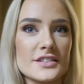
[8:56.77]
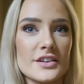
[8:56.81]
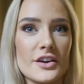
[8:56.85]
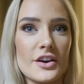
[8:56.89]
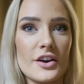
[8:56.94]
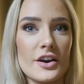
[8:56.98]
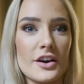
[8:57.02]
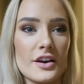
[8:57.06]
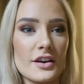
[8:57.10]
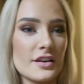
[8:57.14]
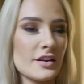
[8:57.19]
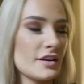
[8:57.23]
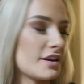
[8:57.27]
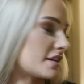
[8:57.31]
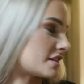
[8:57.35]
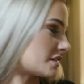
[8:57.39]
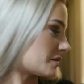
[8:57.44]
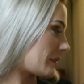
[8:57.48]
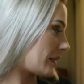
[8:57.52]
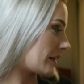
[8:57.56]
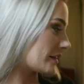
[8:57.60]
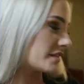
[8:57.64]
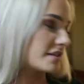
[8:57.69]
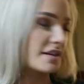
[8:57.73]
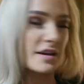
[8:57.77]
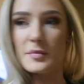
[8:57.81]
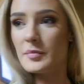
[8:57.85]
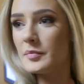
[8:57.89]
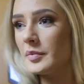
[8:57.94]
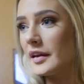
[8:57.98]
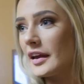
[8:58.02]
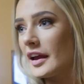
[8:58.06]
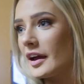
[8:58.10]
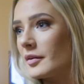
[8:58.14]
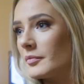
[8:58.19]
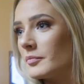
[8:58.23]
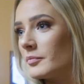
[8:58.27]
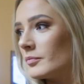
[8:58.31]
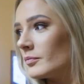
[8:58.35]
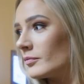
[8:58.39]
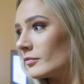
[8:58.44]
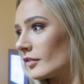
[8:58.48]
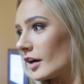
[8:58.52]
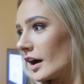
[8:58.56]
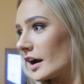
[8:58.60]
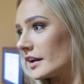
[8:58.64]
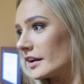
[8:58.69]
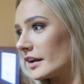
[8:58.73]
So it's about 10 p.m.
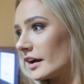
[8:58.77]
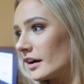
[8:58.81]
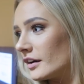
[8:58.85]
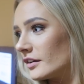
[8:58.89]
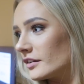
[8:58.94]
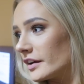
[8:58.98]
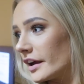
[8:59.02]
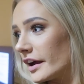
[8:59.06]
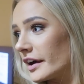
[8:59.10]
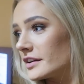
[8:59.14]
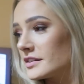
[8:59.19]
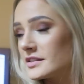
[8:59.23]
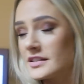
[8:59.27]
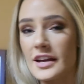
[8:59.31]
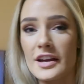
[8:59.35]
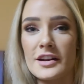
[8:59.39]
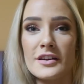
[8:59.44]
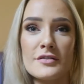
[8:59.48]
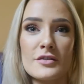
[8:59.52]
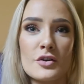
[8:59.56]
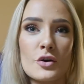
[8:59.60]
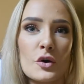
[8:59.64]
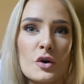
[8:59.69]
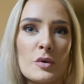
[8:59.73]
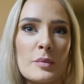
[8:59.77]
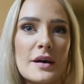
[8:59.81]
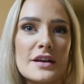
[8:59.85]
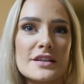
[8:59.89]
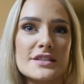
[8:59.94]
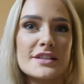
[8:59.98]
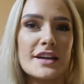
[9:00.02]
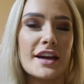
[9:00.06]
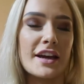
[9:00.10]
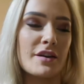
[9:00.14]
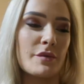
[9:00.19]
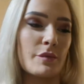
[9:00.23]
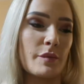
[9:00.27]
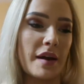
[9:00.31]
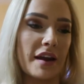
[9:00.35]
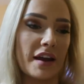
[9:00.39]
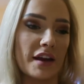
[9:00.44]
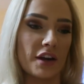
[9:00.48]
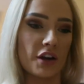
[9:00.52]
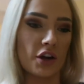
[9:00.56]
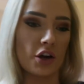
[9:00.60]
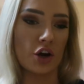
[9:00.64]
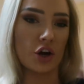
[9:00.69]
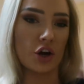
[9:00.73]
right now. Yeah, 10, quarter past 10, and we're gonna